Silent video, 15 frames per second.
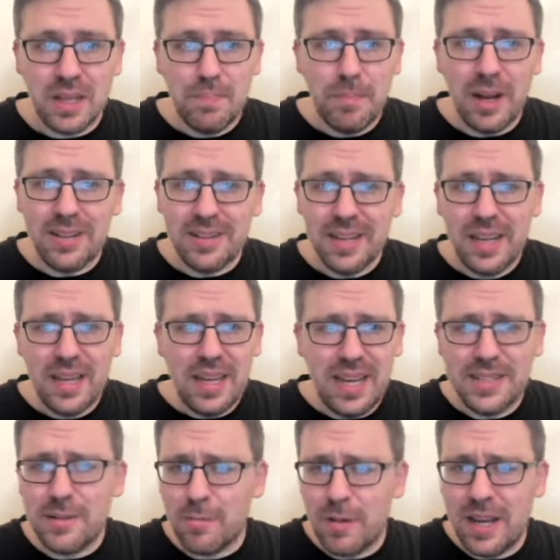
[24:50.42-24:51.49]
But
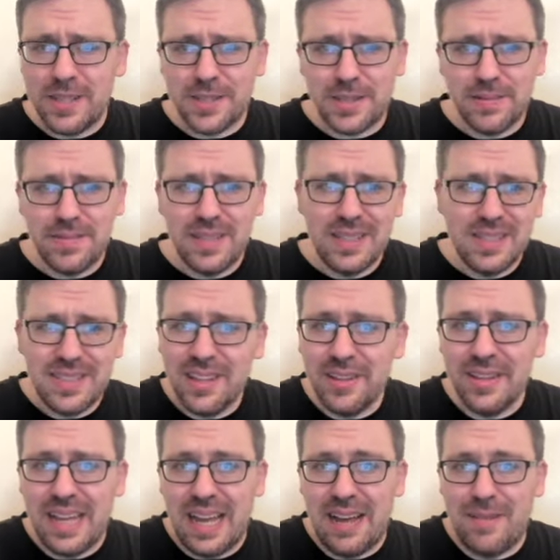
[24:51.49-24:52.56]
it's a risk.
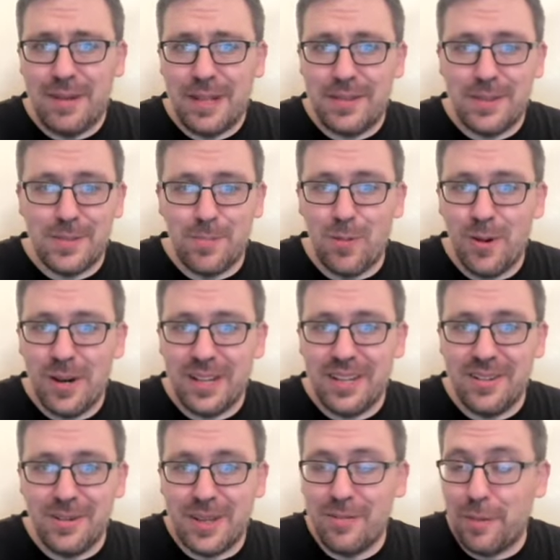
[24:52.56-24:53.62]
still, I mean, at this point, you
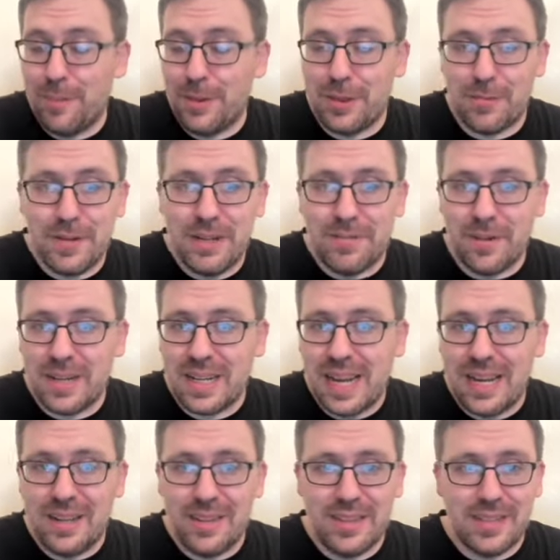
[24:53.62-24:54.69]
don't give up a three for a
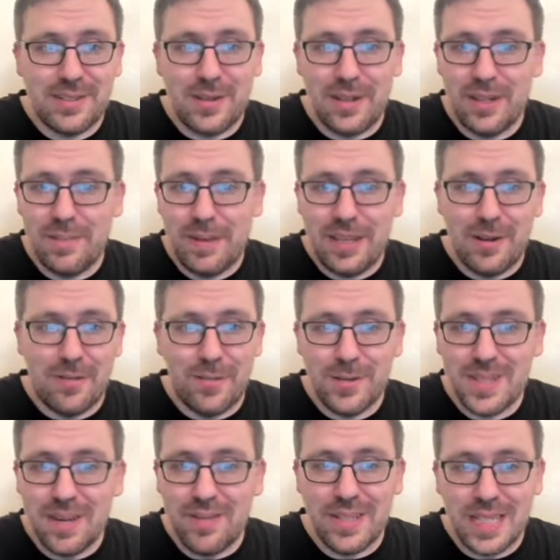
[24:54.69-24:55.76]
guy you think is going to be here for
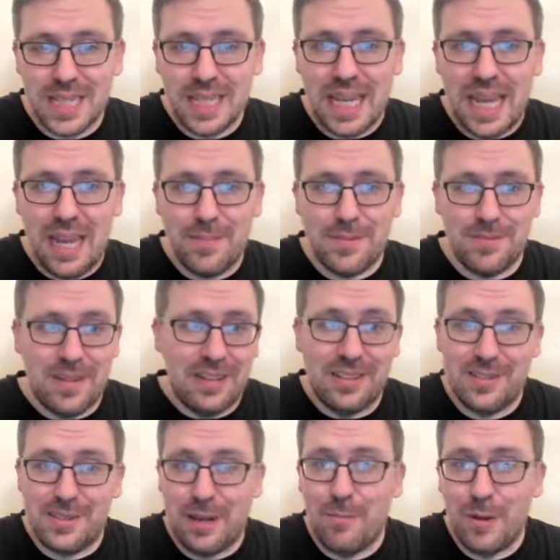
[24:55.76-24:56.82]
17 games. At
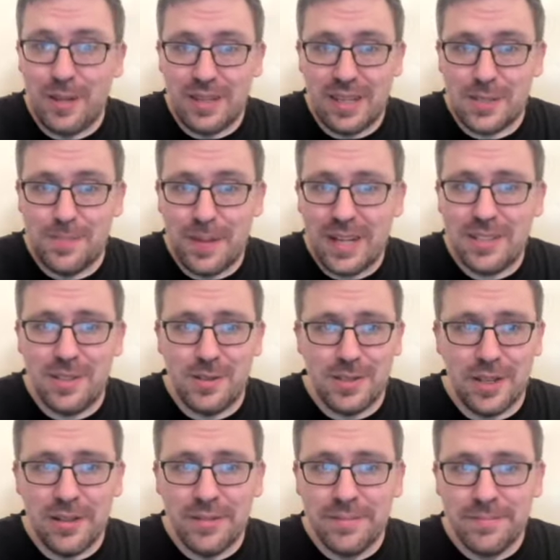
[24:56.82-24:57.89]
least I wouldn't expect you
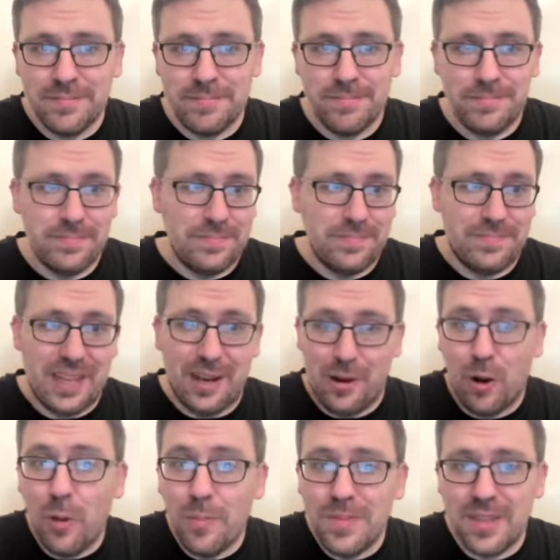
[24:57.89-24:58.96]
to. I
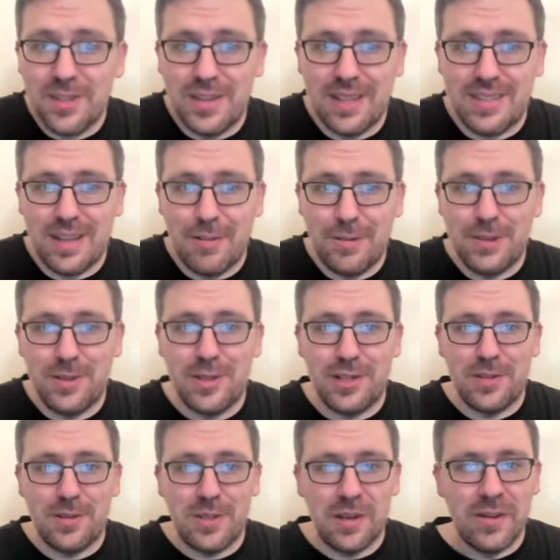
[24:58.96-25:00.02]
hope the Jets, that's not what the Jets are
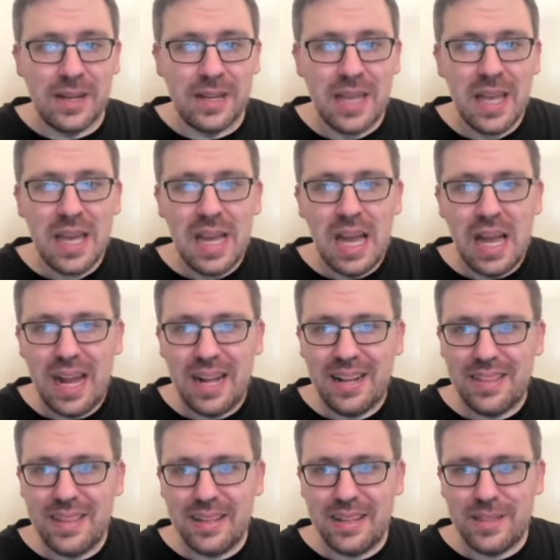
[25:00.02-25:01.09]
doing. And I
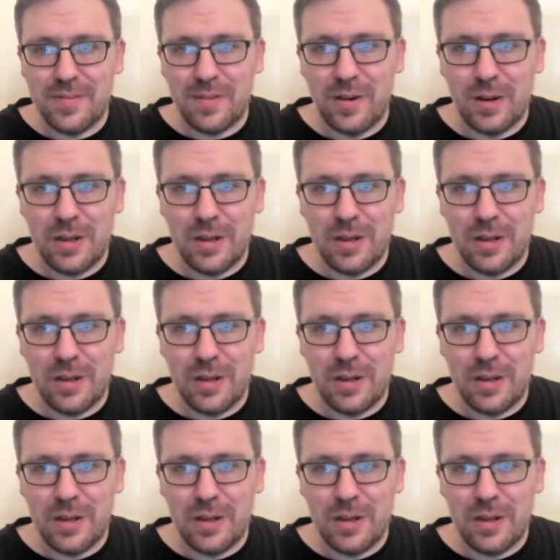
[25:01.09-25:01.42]
think it's very